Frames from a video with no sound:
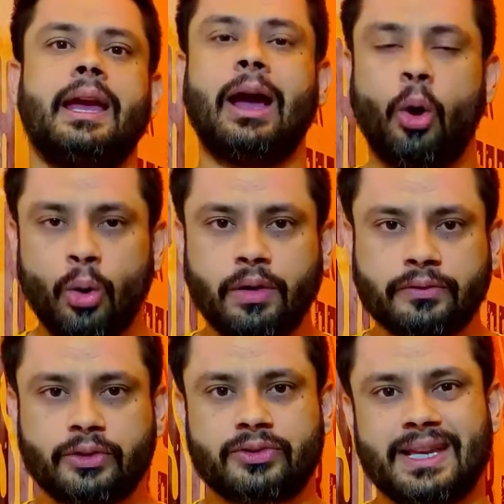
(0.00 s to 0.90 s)
All of
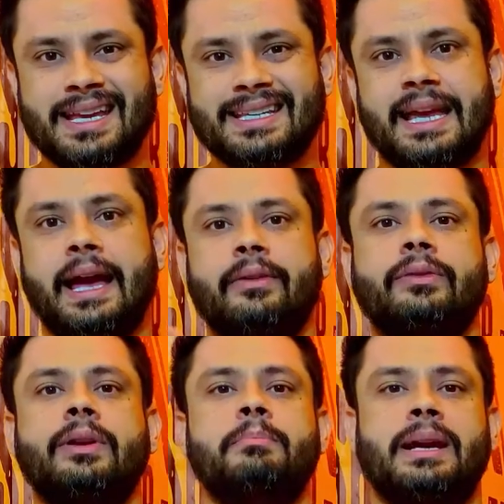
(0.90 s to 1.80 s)
those things have
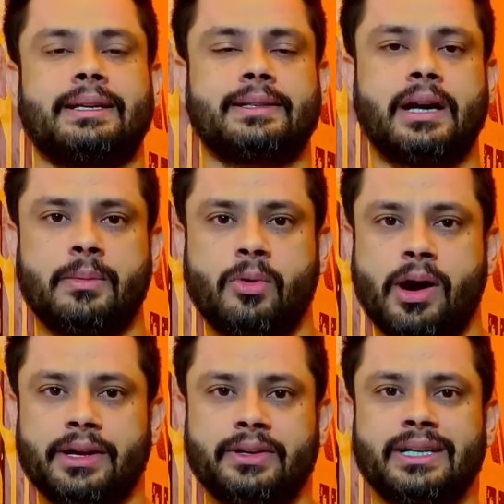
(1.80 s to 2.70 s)
complex
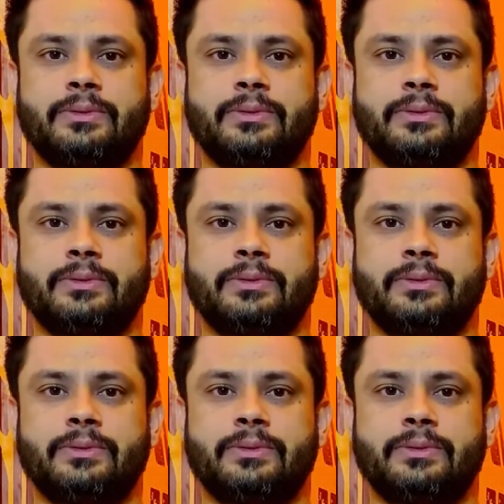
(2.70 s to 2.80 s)
carbohydrates